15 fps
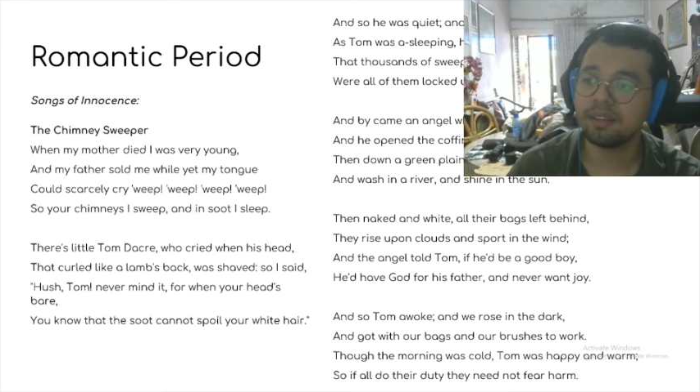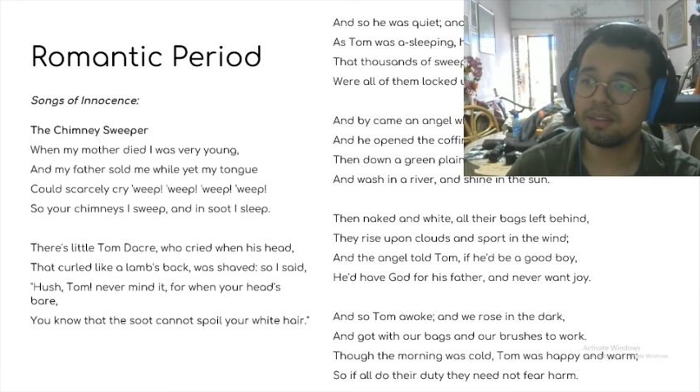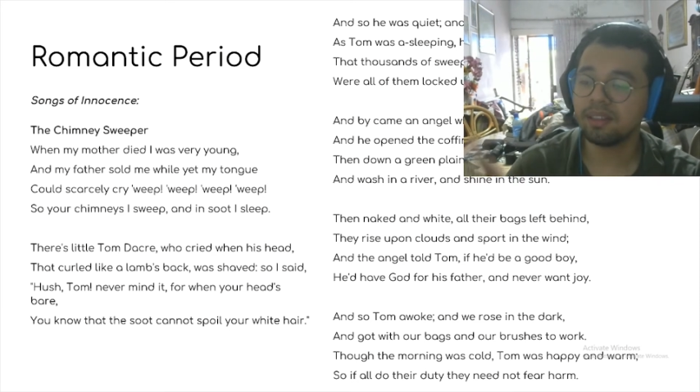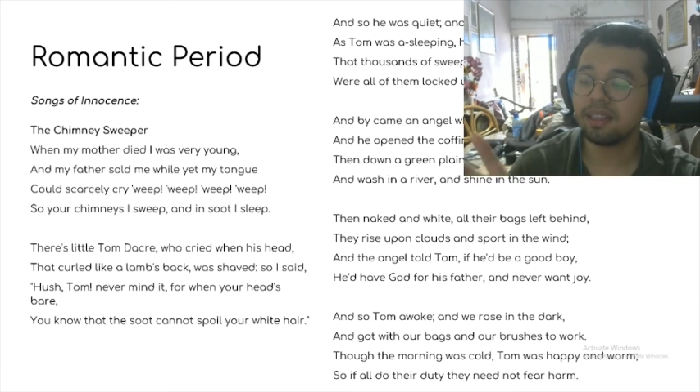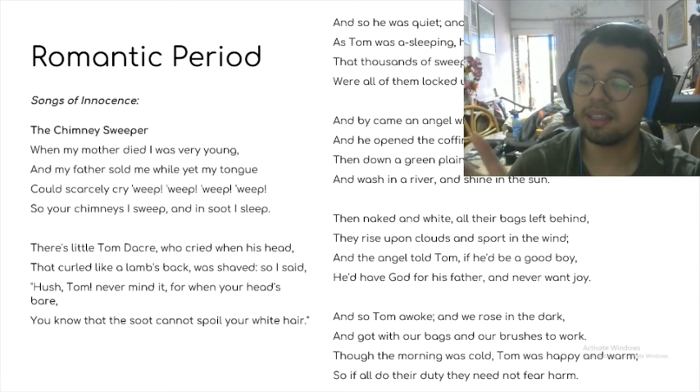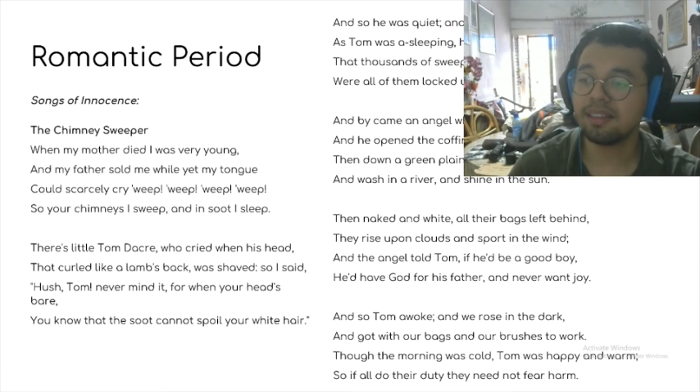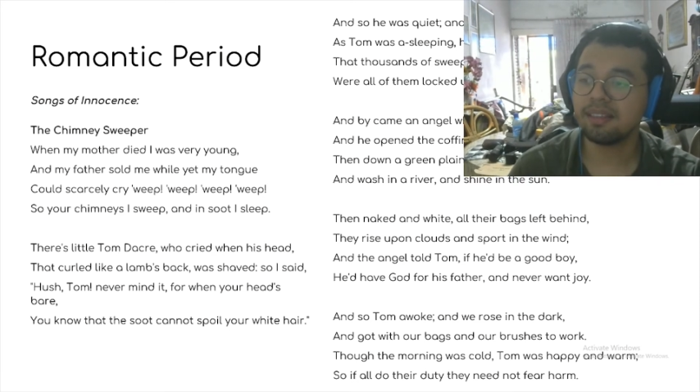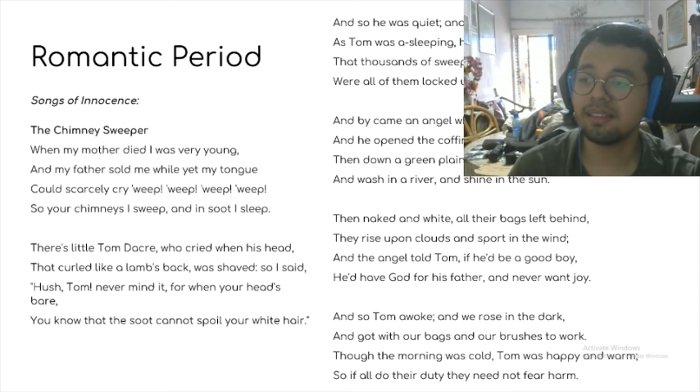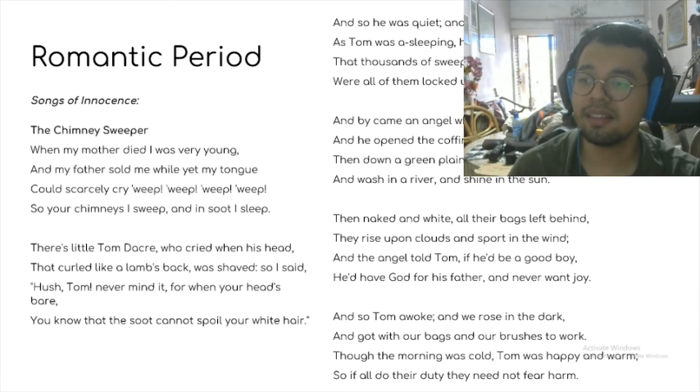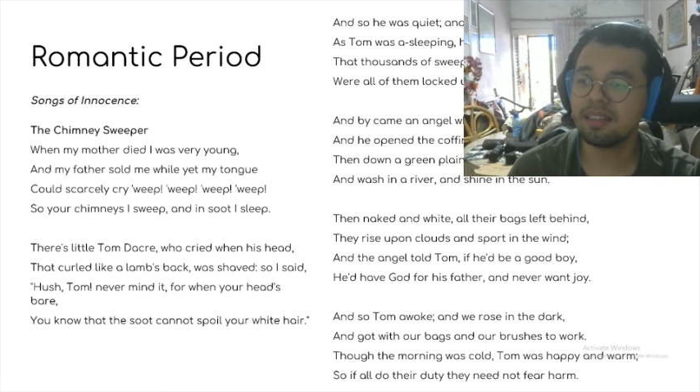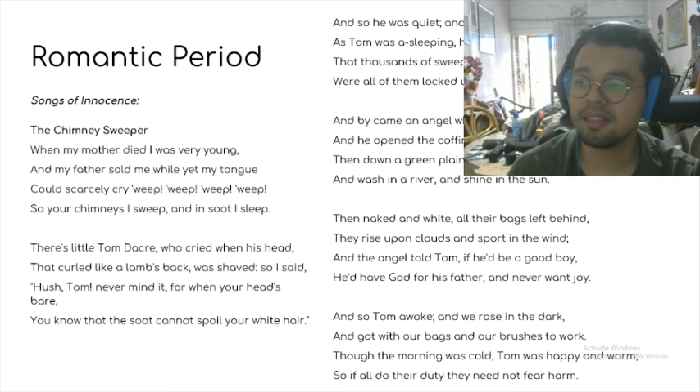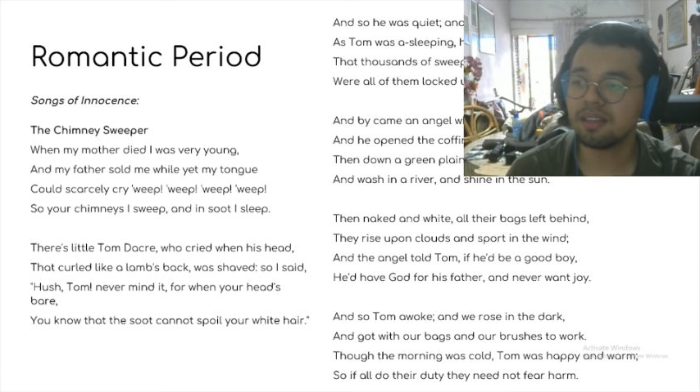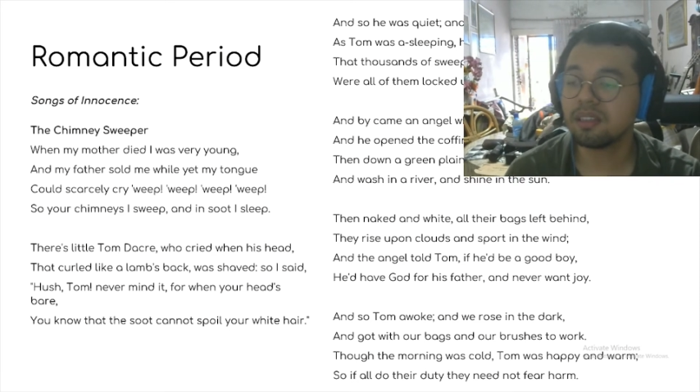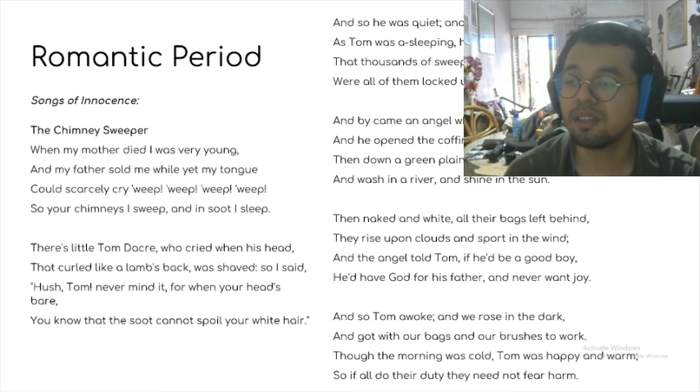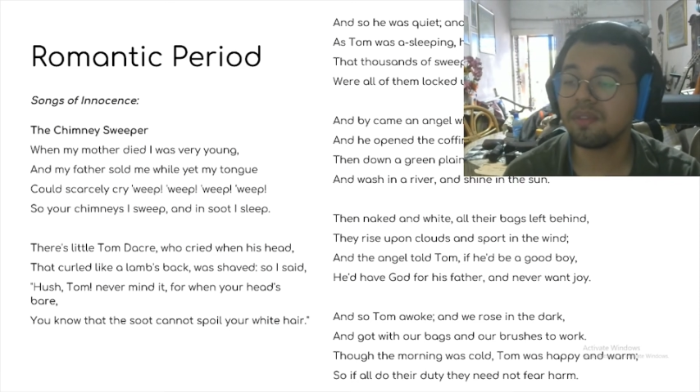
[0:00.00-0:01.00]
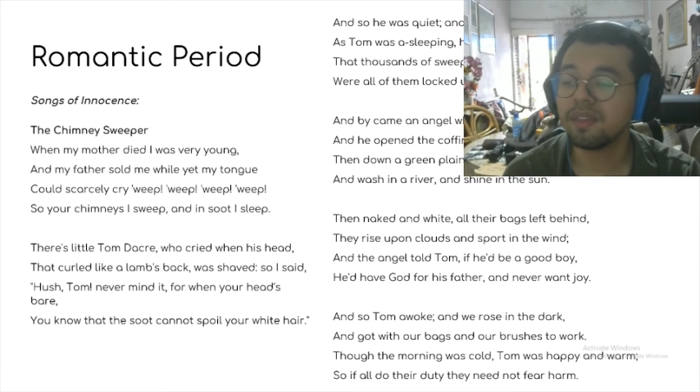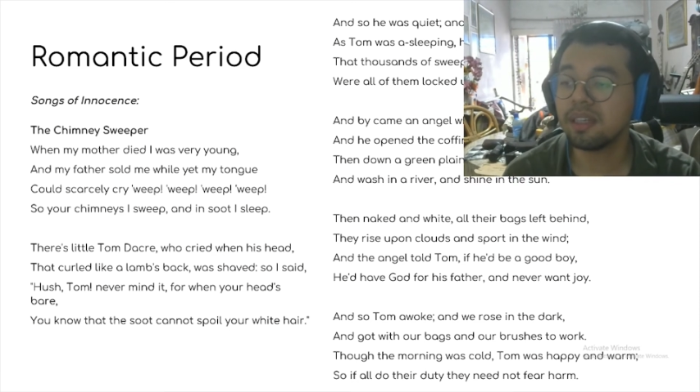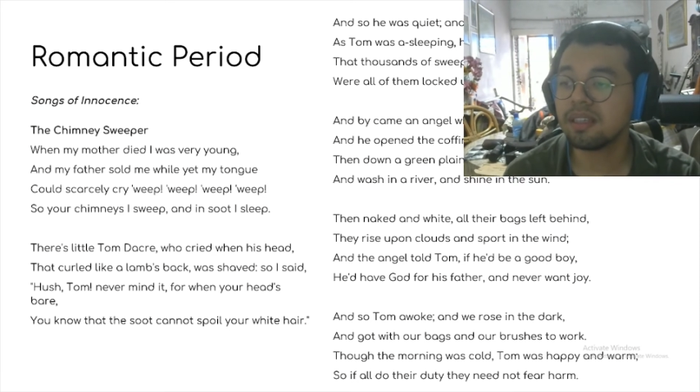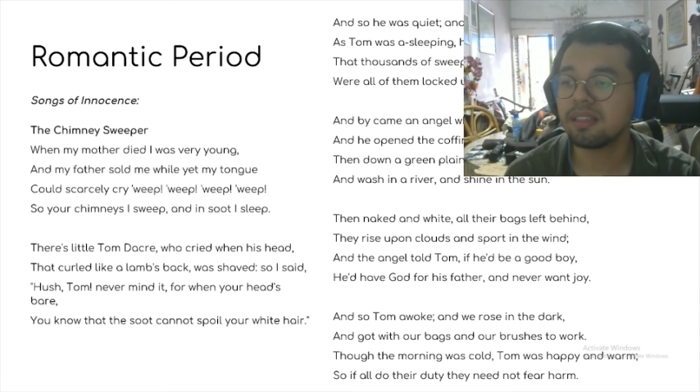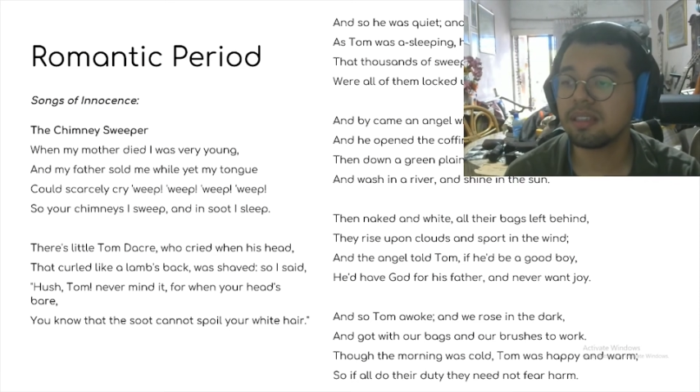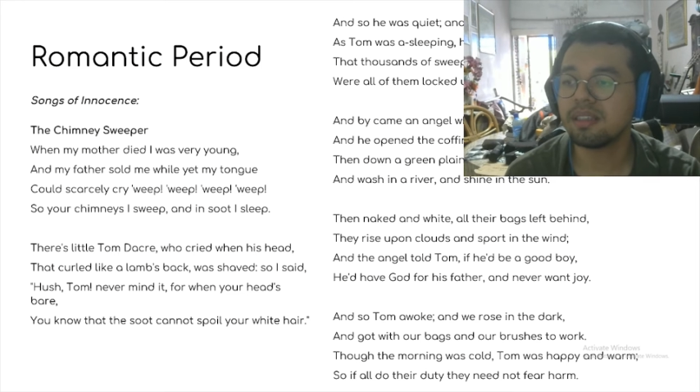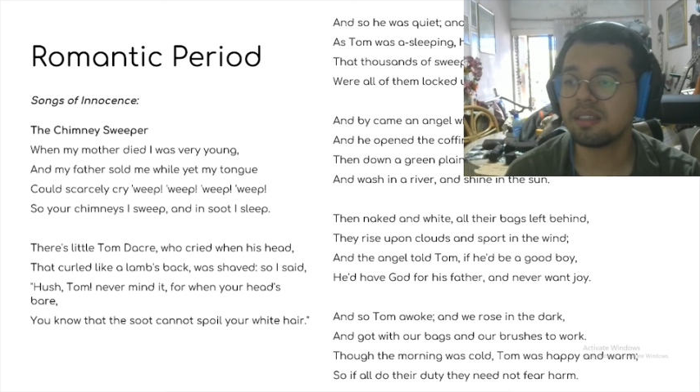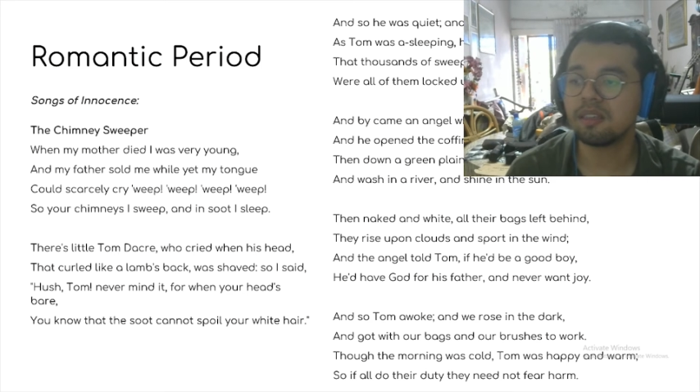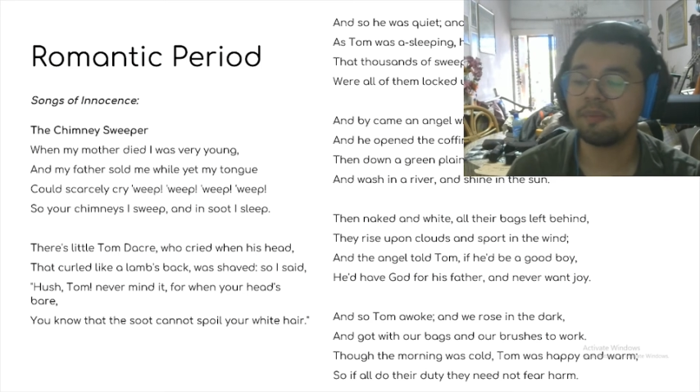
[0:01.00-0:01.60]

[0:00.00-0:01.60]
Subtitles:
So the Innocence, Songs of Innocence